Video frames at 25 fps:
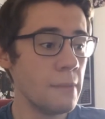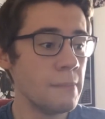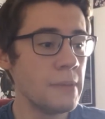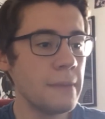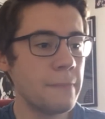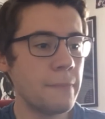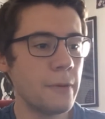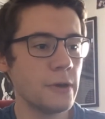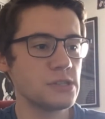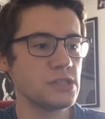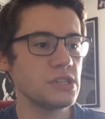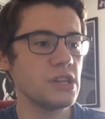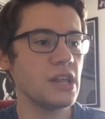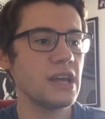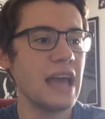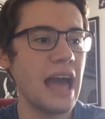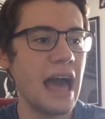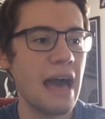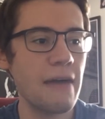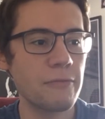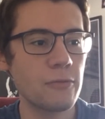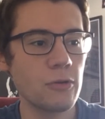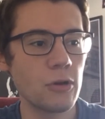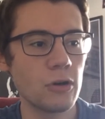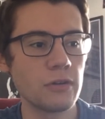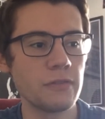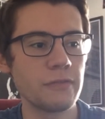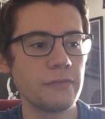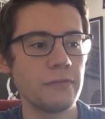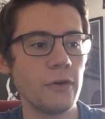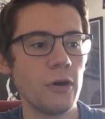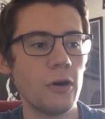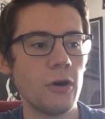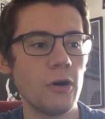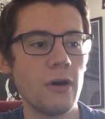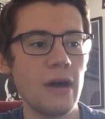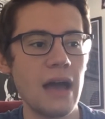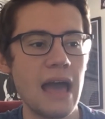Me personally, I've gone
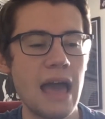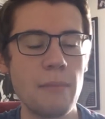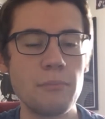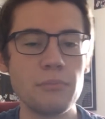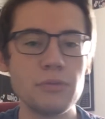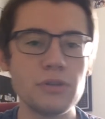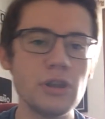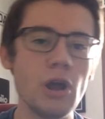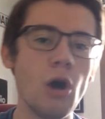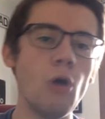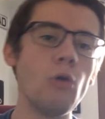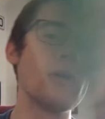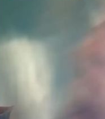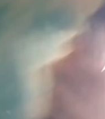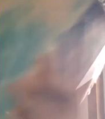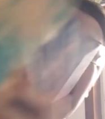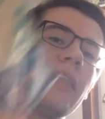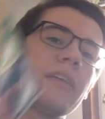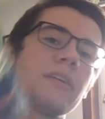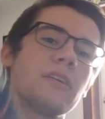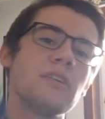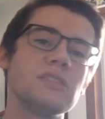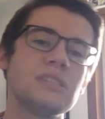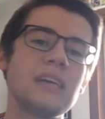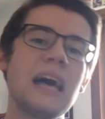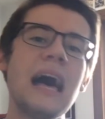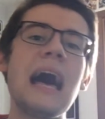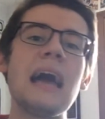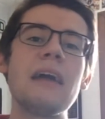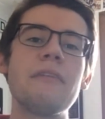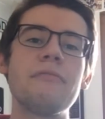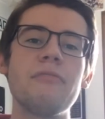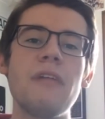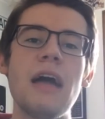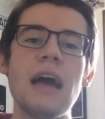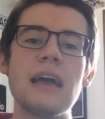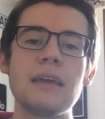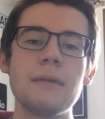for Noel Gallagher's High
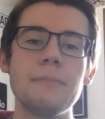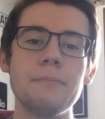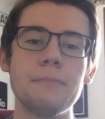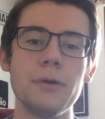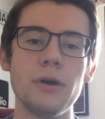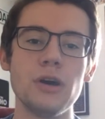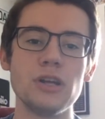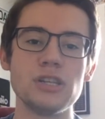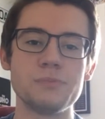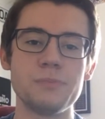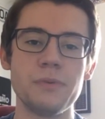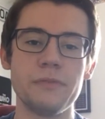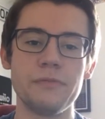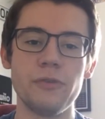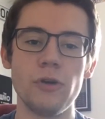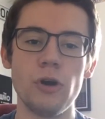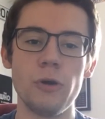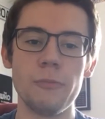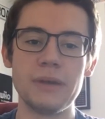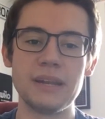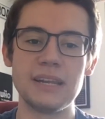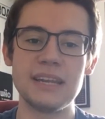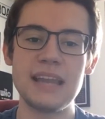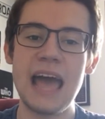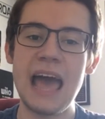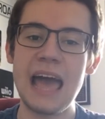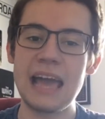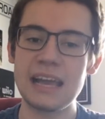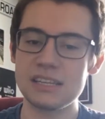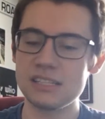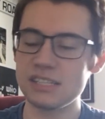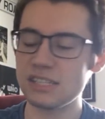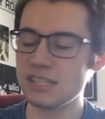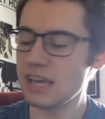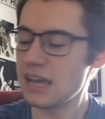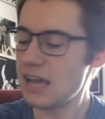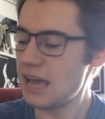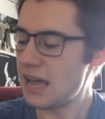Flying Birds performing
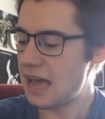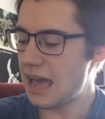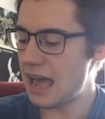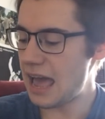next,